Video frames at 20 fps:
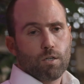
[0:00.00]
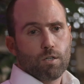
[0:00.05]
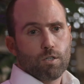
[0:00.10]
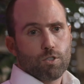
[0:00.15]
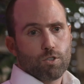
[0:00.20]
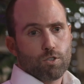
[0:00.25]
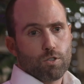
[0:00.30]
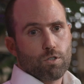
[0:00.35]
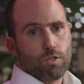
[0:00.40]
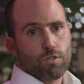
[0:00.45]

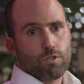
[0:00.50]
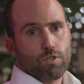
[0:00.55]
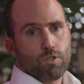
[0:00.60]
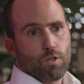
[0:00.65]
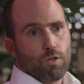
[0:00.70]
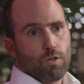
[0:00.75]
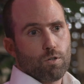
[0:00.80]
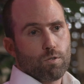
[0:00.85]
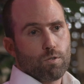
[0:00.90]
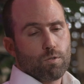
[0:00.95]
Sure,
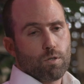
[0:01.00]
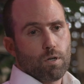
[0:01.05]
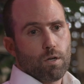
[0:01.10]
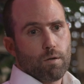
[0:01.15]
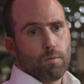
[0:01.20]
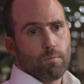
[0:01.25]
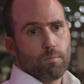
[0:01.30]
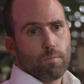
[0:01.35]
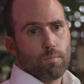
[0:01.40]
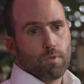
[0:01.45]

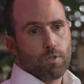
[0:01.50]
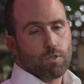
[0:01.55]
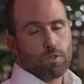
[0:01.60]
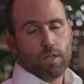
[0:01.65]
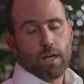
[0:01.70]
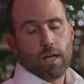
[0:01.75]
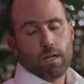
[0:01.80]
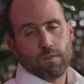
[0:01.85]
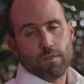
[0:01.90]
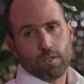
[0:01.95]
so there's a
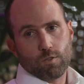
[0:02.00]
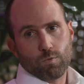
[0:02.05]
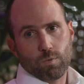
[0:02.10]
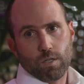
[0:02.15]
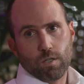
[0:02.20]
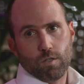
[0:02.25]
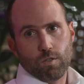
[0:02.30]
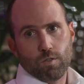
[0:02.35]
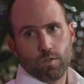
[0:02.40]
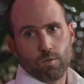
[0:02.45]
lot of things
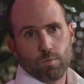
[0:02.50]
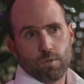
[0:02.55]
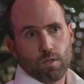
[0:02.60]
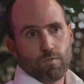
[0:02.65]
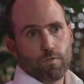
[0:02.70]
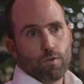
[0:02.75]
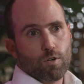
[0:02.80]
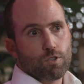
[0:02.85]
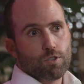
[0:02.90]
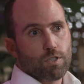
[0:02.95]
we can do, but the
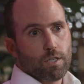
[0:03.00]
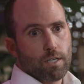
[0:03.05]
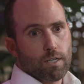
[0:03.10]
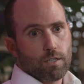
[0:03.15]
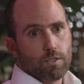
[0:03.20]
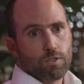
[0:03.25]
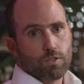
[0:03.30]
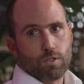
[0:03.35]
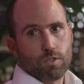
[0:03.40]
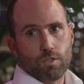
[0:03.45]
first
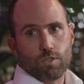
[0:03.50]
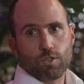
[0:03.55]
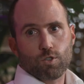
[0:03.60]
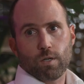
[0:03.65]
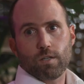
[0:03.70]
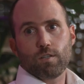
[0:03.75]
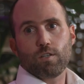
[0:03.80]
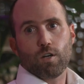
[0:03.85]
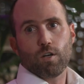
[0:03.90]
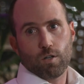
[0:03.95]
thing is to
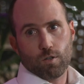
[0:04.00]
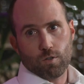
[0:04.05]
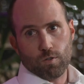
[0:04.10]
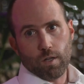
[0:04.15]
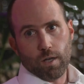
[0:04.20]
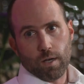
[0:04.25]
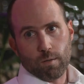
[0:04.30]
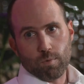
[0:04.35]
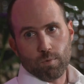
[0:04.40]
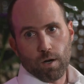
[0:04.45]
treat the
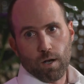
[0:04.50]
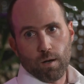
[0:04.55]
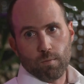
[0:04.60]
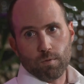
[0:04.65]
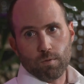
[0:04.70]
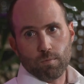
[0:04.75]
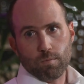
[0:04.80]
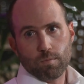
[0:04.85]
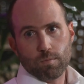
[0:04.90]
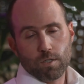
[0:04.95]
underlying
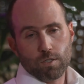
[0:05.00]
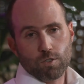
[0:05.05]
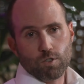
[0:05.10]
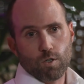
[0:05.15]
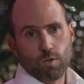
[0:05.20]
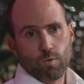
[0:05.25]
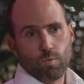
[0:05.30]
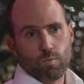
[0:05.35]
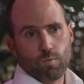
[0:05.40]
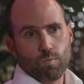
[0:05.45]
problem. And
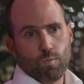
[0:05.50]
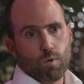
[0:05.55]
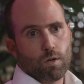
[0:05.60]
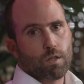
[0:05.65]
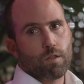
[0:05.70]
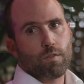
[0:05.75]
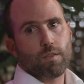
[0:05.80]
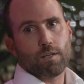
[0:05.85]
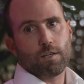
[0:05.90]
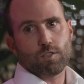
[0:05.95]
so one
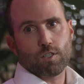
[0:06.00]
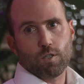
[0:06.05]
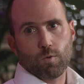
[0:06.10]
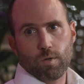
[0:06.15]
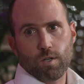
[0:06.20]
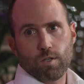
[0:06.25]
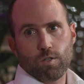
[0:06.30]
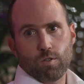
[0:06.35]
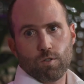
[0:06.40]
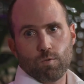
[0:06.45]
of the things that
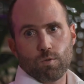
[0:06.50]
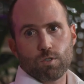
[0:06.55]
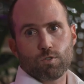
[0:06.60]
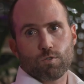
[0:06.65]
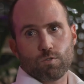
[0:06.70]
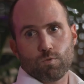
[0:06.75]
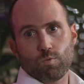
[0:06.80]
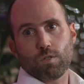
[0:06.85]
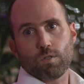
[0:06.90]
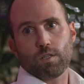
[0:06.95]
we do, which
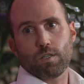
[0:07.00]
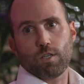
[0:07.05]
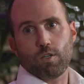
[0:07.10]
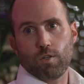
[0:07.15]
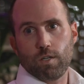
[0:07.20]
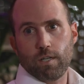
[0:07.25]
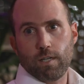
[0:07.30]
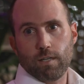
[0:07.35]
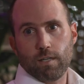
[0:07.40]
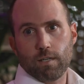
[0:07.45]
is really
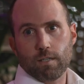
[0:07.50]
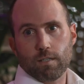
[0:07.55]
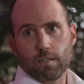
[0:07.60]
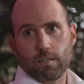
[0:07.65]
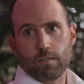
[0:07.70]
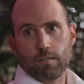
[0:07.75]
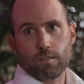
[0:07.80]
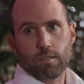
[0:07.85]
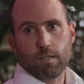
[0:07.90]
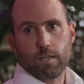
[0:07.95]
unique
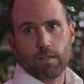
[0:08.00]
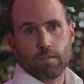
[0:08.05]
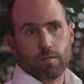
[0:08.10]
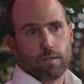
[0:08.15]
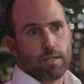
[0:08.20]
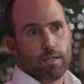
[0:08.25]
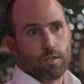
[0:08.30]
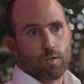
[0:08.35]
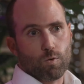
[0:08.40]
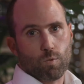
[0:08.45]
in
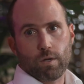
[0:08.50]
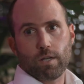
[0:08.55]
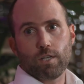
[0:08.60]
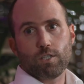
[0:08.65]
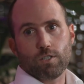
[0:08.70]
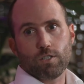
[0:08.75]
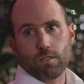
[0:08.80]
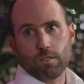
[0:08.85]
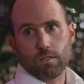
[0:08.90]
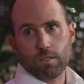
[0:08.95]
the
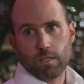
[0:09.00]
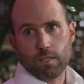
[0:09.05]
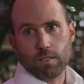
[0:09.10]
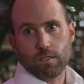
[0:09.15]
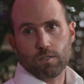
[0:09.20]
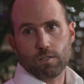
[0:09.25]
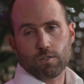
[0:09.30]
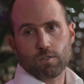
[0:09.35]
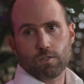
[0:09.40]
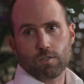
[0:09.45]
region,
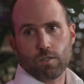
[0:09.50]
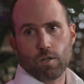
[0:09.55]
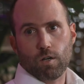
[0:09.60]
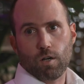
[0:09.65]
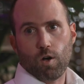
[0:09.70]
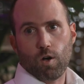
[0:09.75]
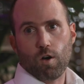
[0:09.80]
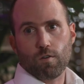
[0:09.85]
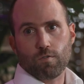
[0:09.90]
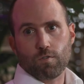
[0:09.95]
is
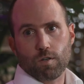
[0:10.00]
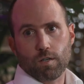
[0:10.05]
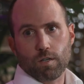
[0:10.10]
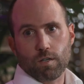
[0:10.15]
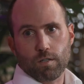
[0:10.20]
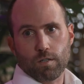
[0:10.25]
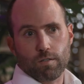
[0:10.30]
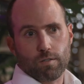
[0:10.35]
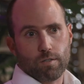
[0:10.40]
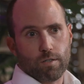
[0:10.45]
offering
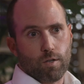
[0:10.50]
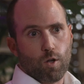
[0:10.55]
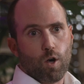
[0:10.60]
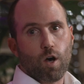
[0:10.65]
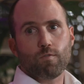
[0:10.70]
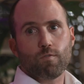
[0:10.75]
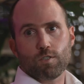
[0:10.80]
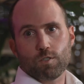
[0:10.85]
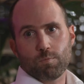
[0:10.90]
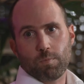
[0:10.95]
an
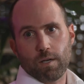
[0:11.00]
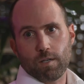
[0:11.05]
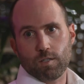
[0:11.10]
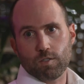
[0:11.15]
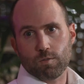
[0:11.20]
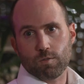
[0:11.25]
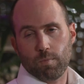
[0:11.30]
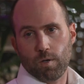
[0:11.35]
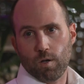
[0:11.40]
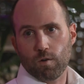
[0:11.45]

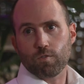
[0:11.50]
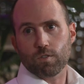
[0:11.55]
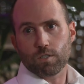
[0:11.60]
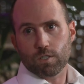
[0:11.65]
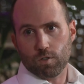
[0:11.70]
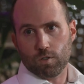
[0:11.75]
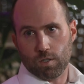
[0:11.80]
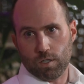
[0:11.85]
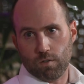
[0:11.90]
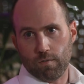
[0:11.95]
office-based male fertility